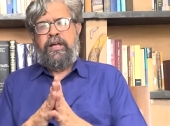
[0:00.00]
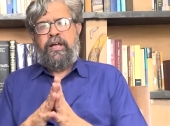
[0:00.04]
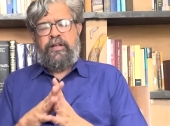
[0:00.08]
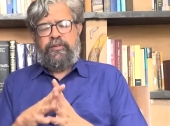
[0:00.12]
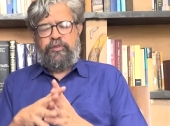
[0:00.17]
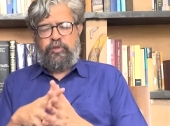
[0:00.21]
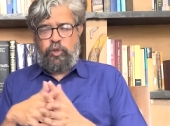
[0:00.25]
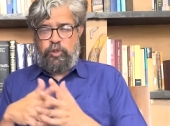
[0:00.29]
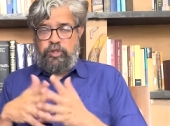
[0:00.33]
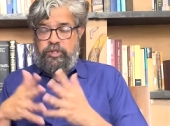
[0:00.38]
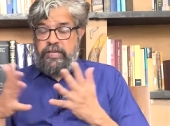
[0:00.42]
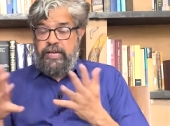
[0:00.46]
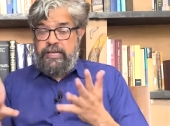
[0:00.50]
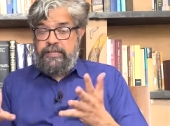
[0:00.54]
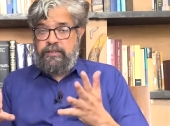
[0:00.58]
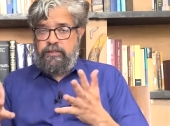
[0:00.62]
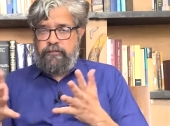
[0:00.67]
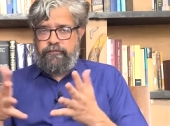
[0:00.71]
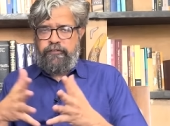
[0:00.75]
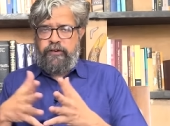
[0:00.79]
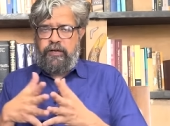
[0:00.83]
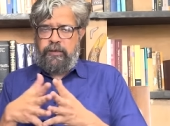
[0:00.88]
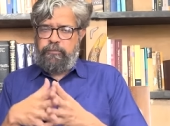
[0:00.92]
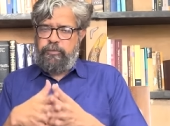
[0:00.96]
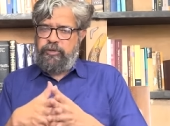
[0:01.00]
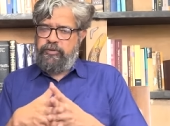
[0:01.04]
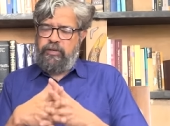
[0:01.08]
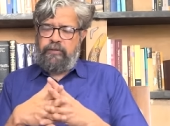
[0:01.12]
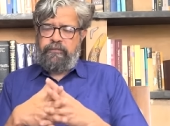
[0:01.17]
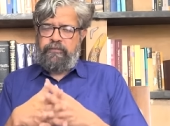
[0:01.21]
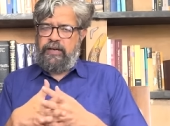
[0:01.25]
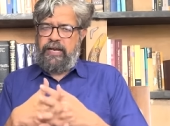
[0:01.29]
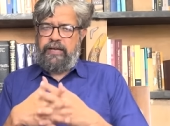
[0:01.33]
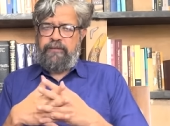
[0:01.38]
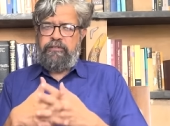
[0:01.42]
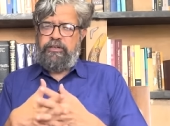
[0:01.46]
So then the farmers
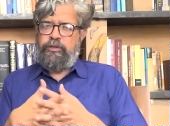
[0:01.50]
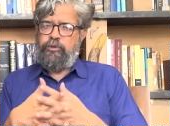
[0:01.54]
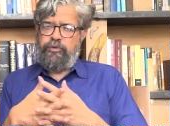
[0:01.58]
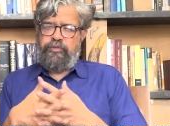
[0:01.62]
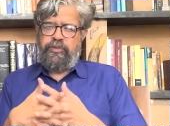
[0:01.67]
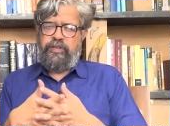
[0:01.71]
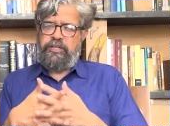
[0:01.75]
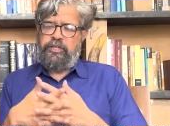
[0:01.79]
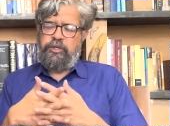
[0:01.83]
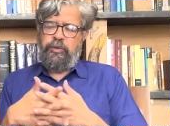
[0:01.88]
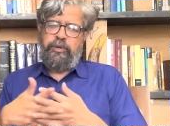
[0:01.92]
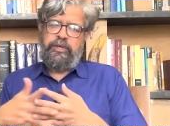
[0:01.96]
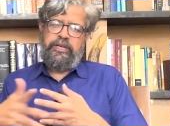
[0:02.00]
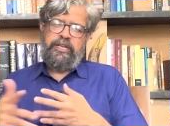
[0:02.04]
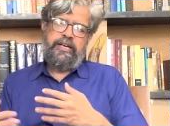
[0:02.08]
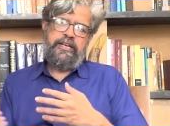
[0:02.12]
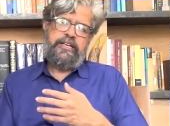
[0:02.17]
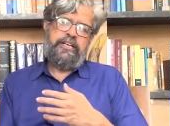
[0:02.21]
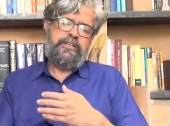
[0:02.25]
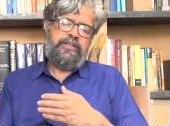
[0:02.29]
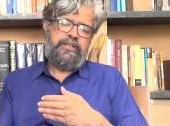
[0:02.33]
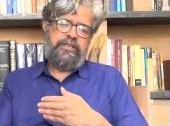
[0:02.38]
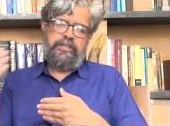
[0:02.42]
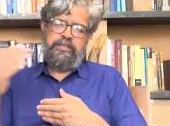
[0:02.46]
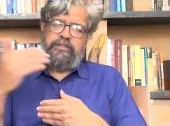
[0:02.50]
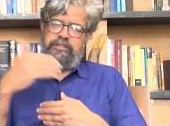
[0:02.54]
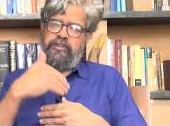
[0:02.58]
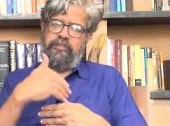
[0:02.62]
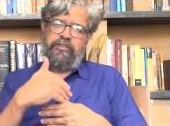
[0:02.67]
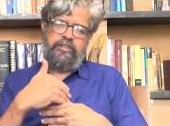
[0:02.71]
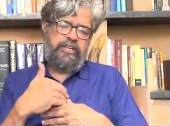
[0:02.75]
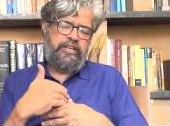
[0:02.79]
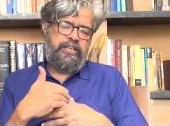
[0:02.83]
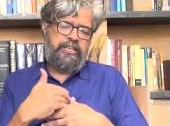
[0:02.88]
have livelihood security, and in turn the city